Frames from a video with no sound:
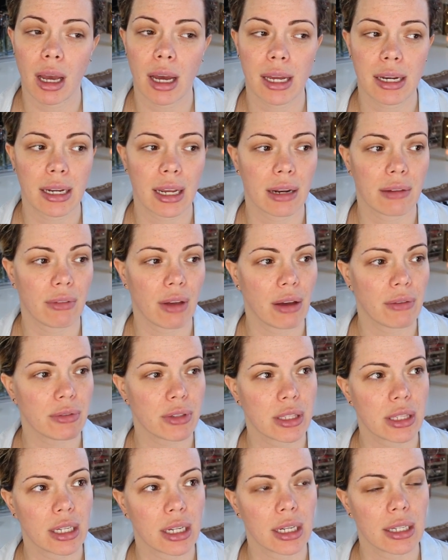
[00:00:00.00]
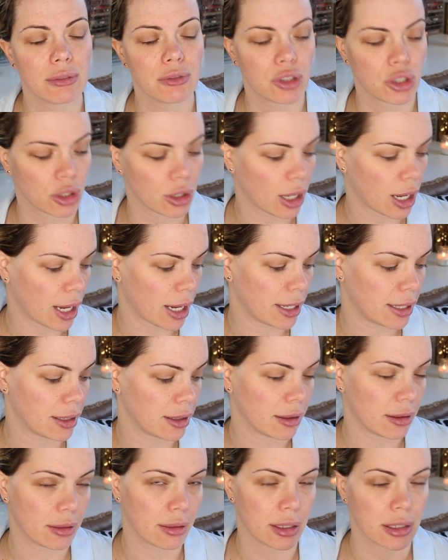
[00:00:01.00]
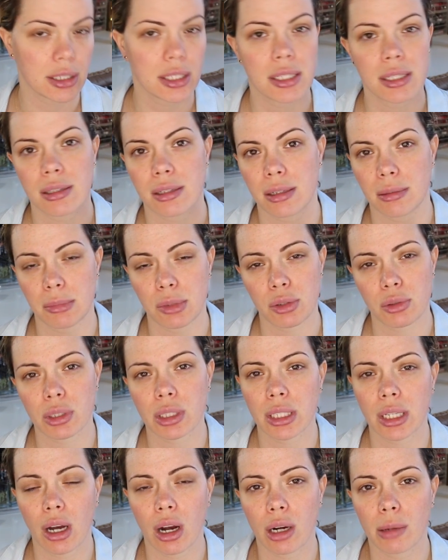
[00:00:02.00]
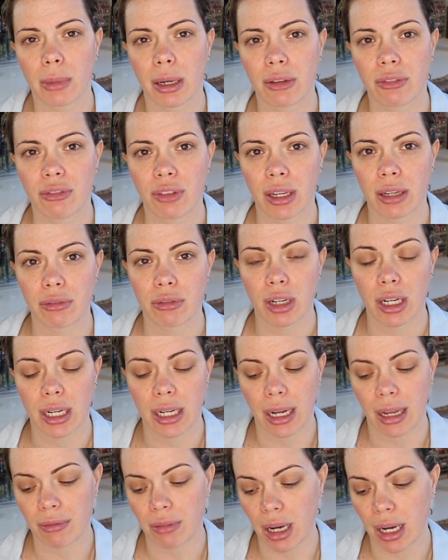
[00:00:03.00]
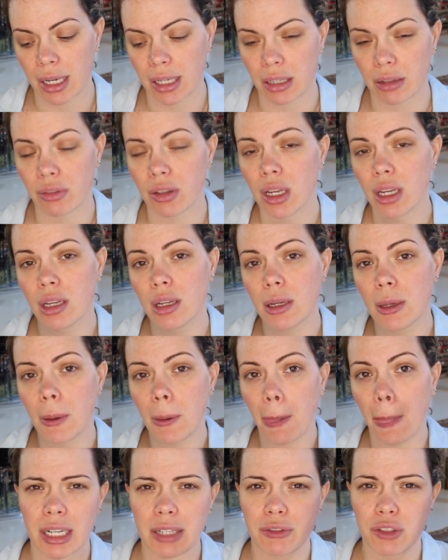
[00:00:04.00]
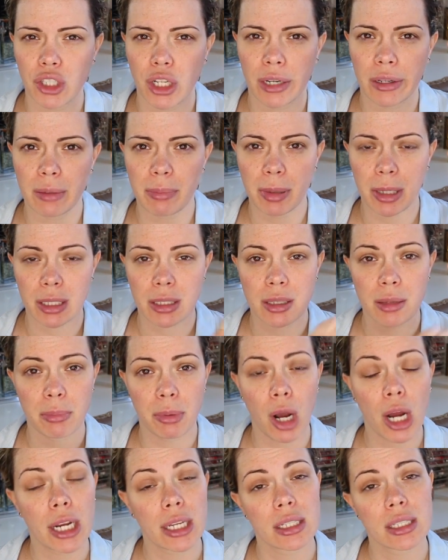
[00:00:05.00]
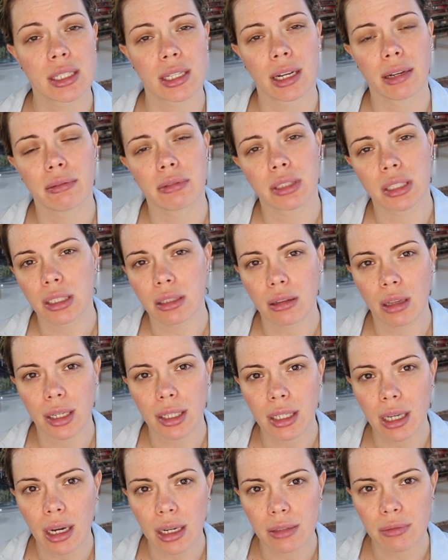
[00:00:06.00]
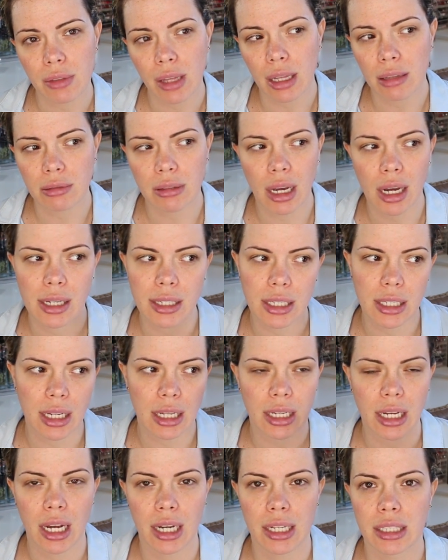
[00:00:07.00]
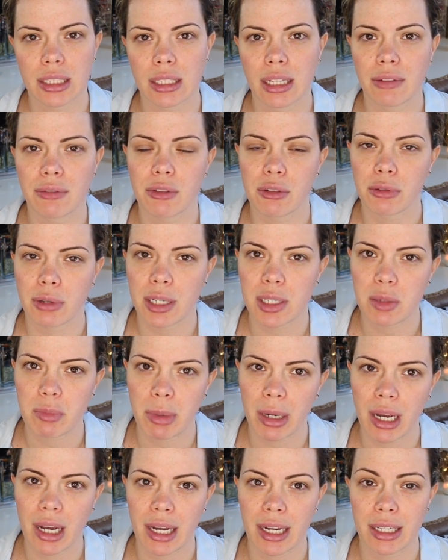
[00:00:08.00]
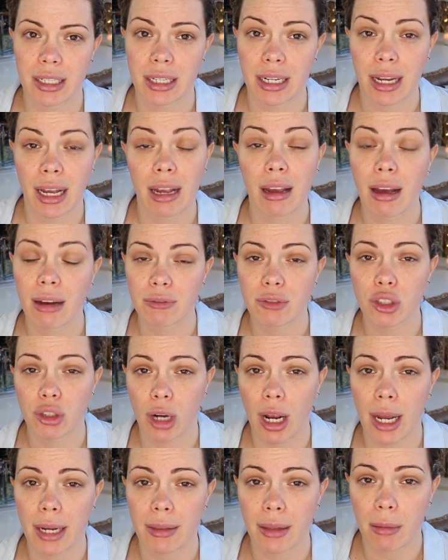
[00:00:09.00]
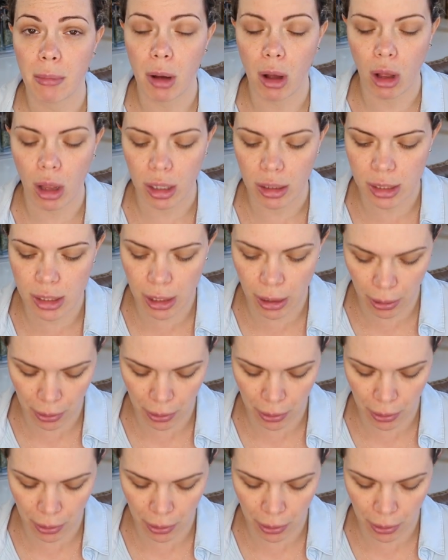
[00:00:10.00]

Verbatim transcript: And out of everything I've tried, their systems really are my favorite. And I've kind of kind of cherry picked the products that I really like out of that line and I kind of left the rest behind and I have tried them all.